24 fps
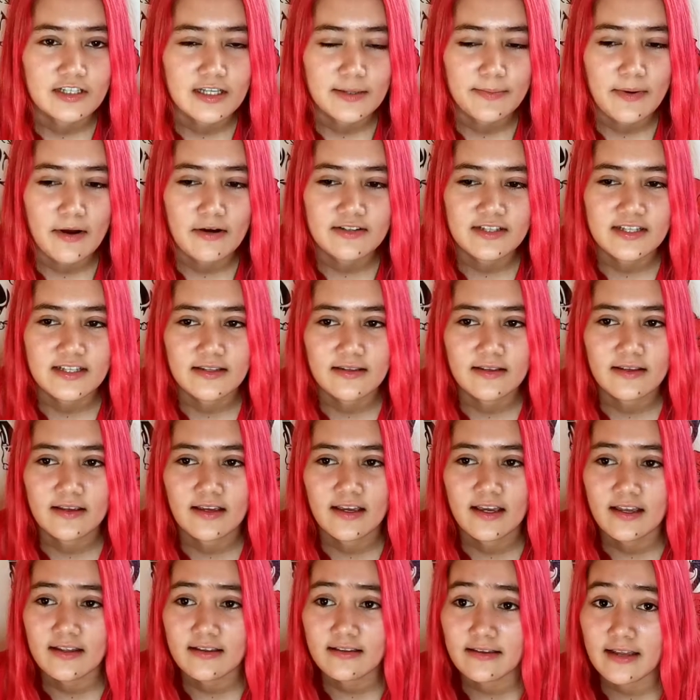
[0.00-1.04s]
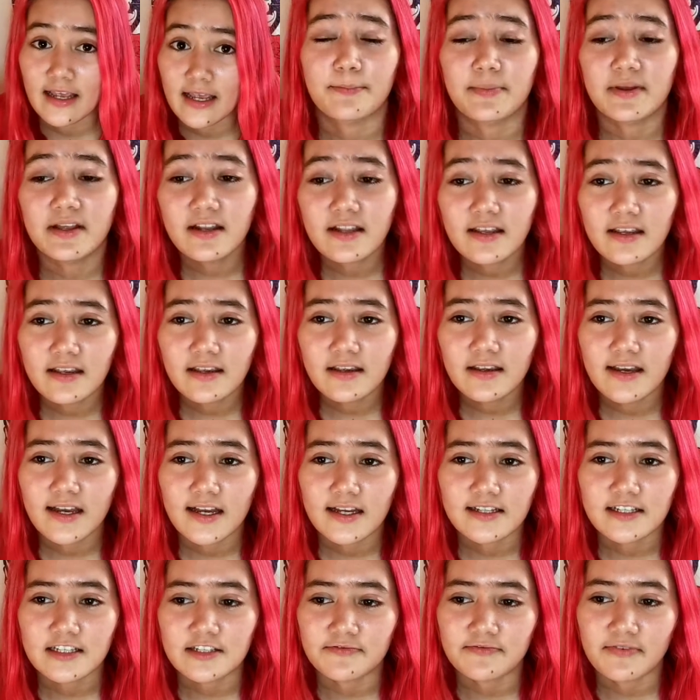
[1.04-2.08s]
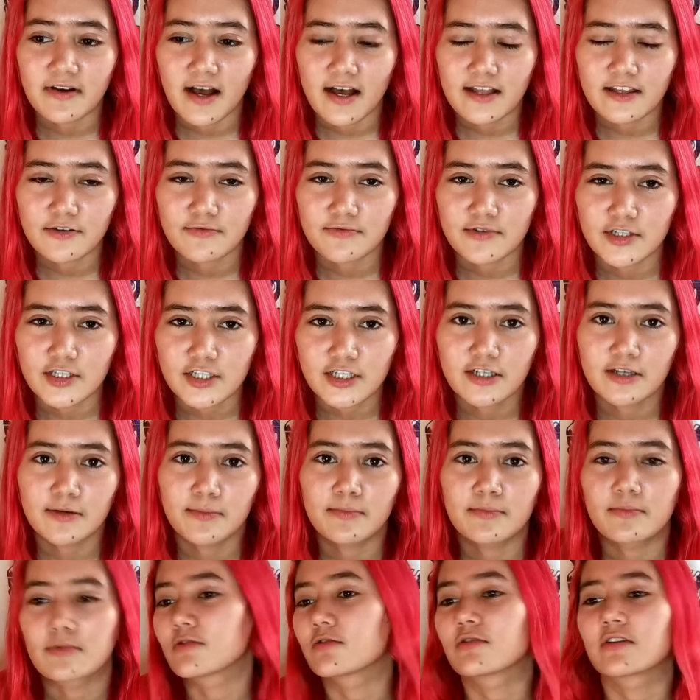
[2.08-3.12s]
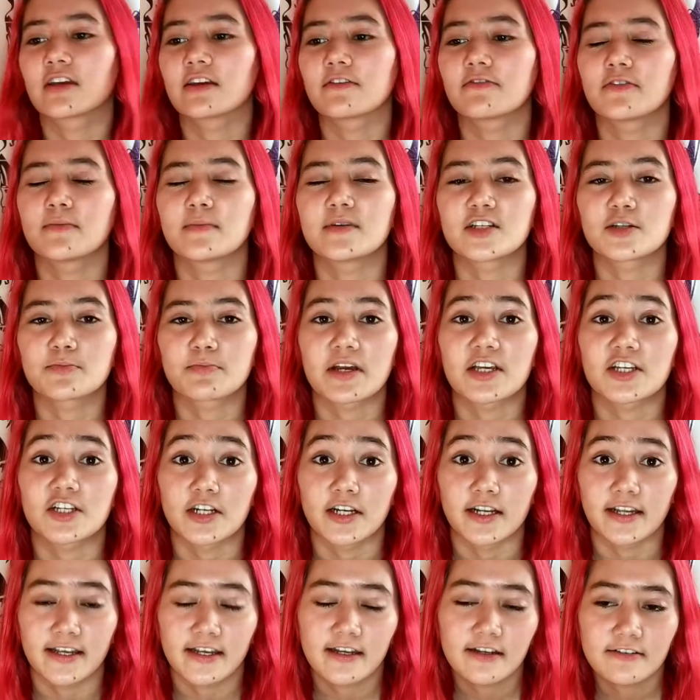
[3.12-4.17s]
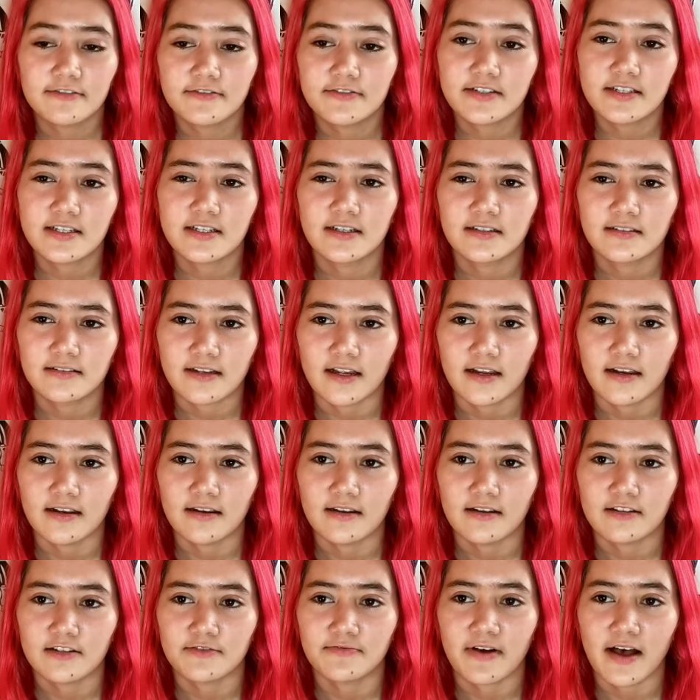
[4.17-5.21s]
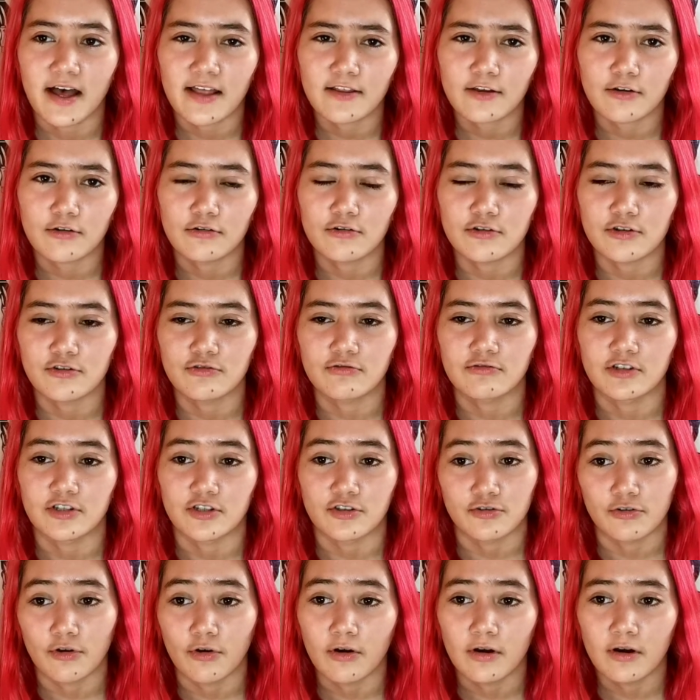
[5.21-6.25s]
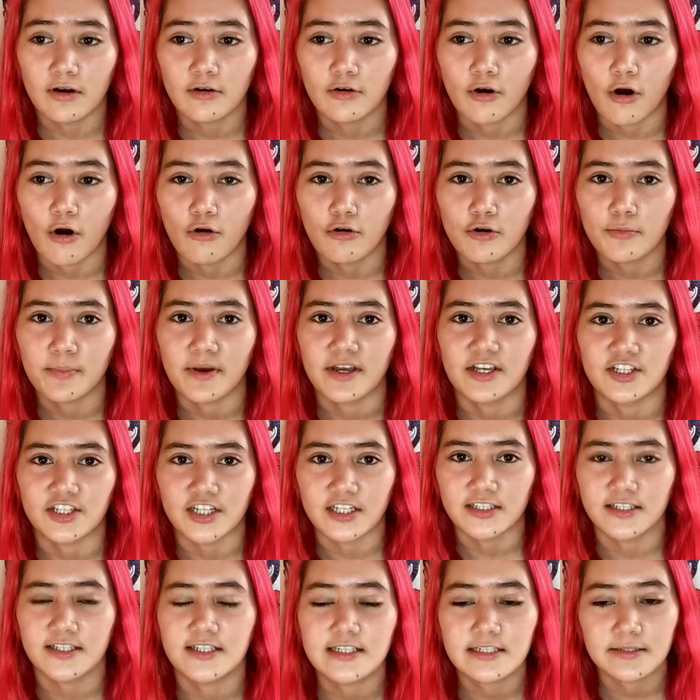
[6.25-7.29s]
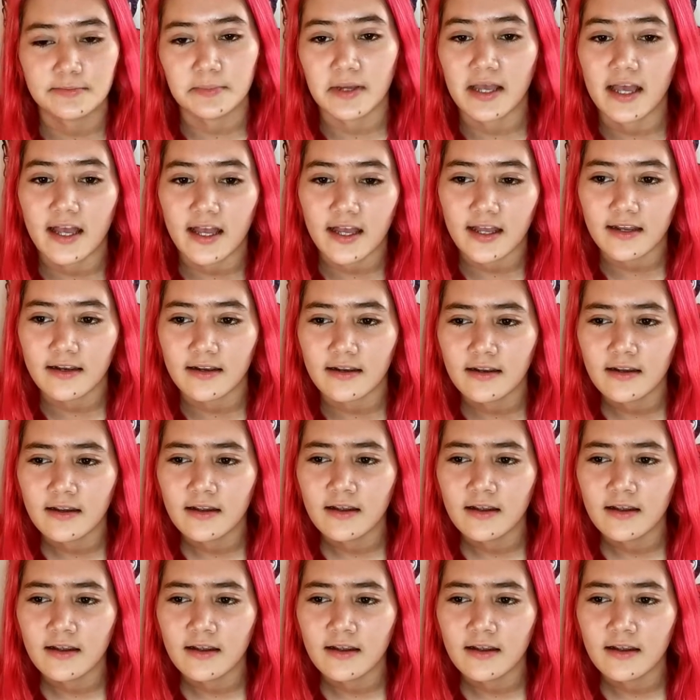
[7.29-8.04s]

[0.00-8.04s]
it's about this kid named Billy, and his father wants him to give him a special gift. Then his father goes to a store owned by a Chinese man.